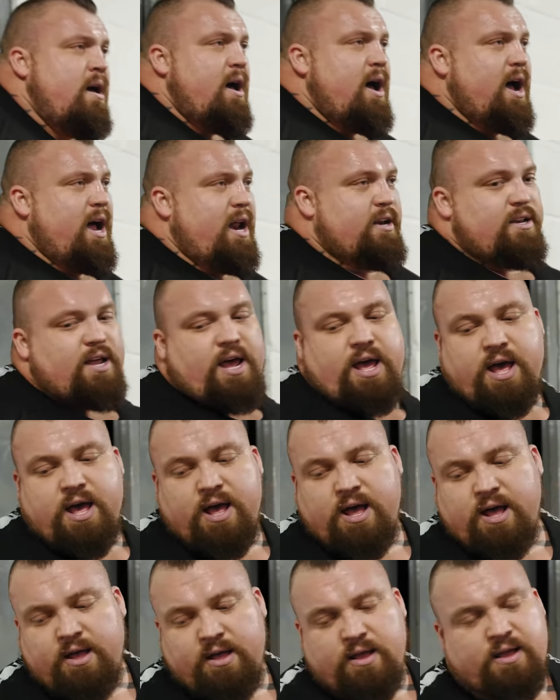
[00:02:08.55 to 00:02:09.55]
and
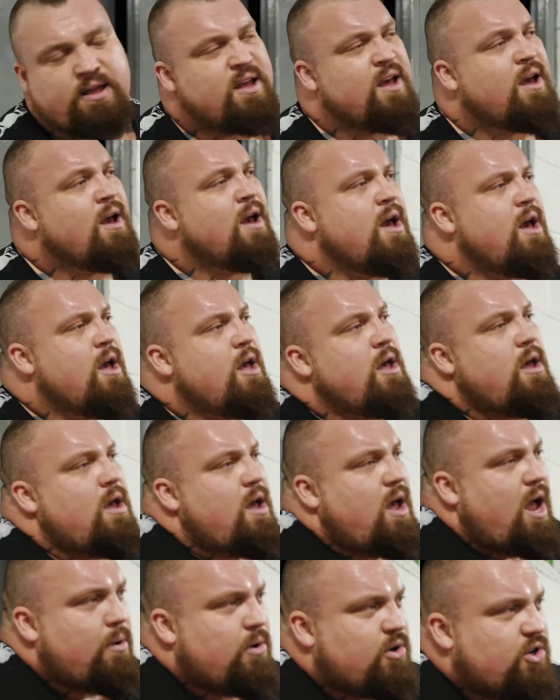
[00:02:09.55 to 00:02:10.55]

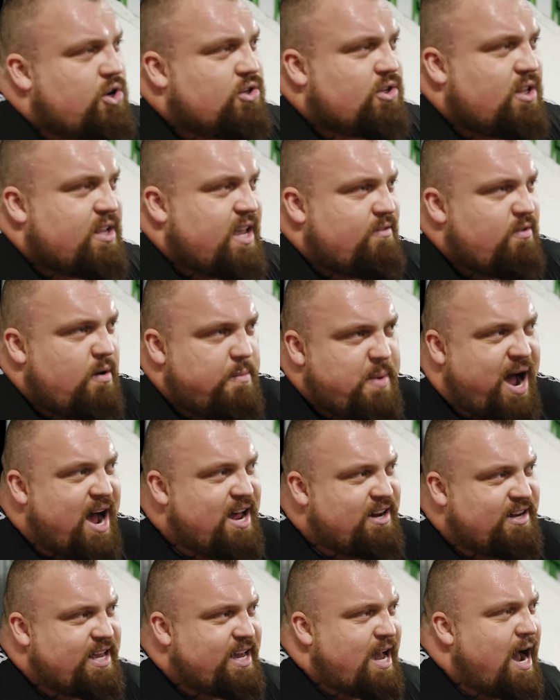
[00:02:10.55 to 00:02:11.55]
I would usually give him a
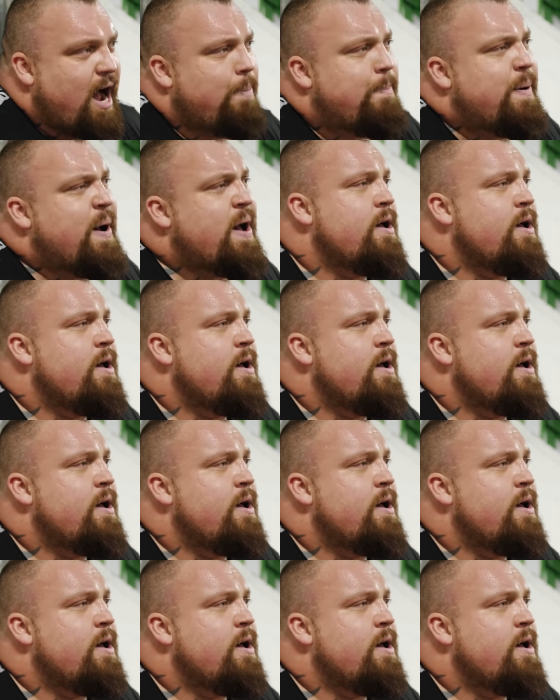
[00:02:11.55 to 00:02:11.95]
handicap.